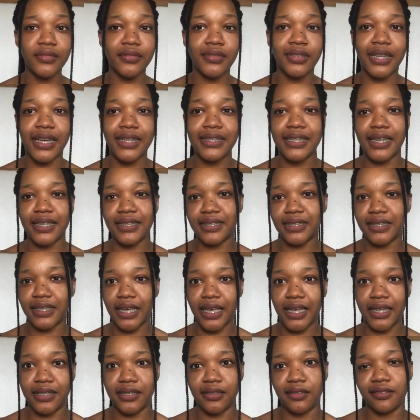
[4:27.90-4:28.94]
that
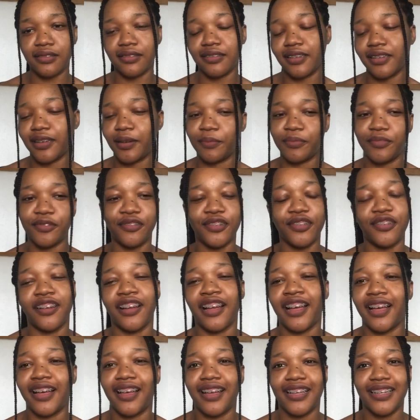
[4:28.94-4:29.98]
aside i'm no
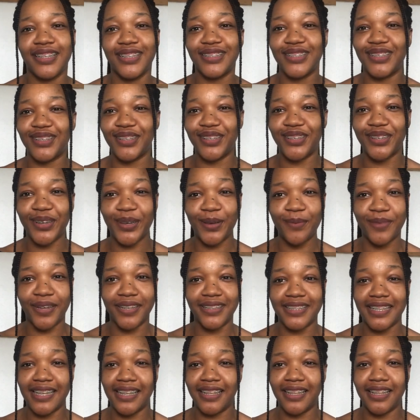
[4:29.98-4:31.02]
longer insecure
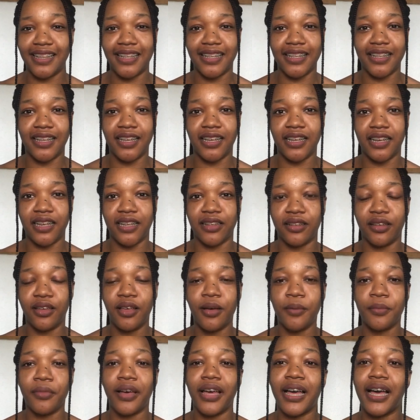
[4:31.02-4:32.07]
about anything again
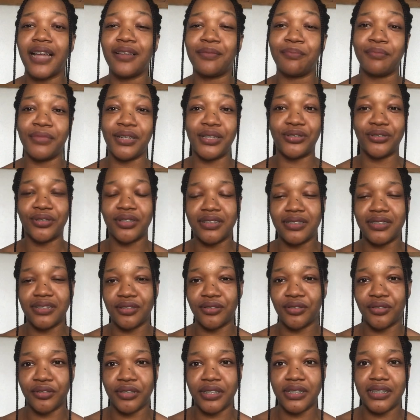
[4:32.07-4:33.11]
but i had major
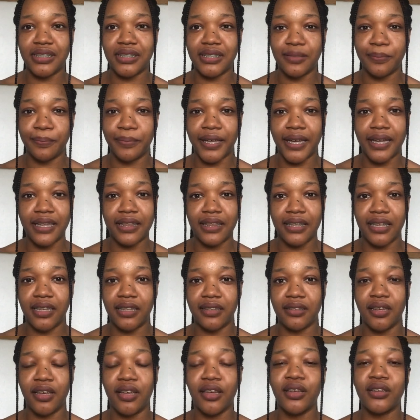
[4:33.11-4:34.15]
insecurities back then
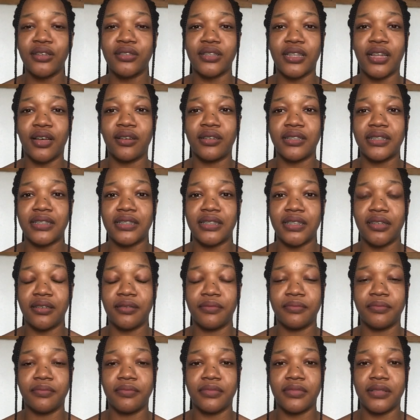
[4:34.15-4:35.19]
so that was the
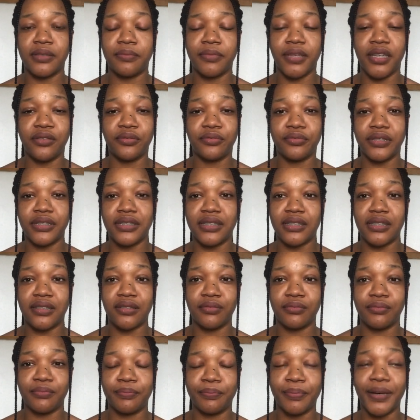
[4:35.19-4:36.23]
the main
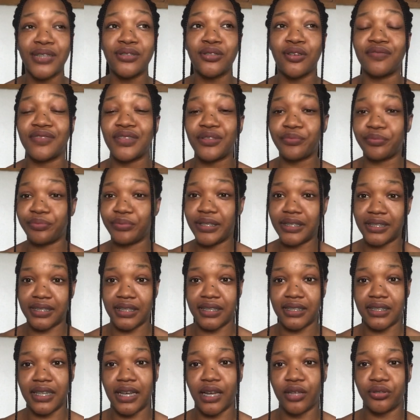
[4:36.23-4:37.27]
reason part of the
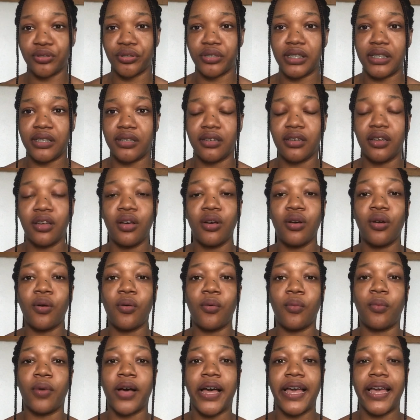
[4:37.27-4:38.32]
reasons actually
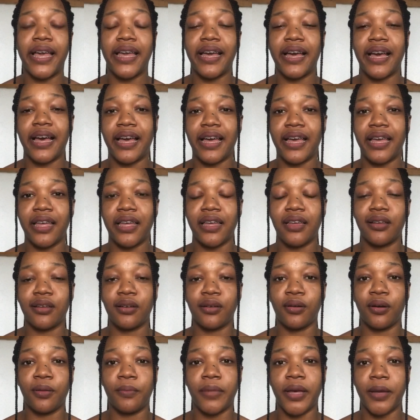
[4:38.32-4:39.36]
why i
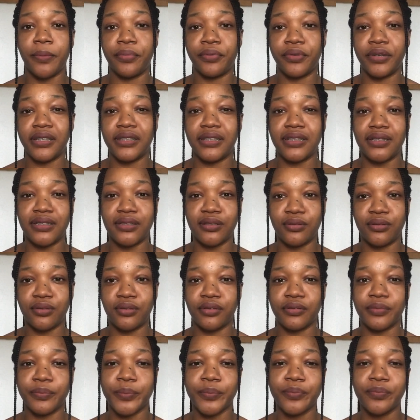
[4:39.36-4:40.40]
got my braces
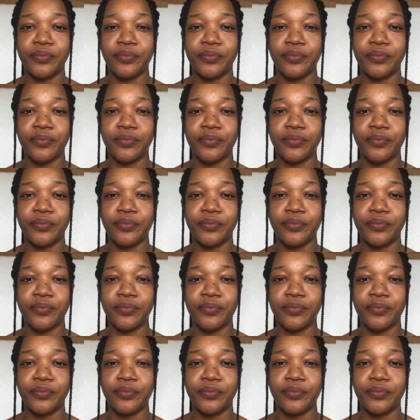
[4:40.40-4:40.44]
done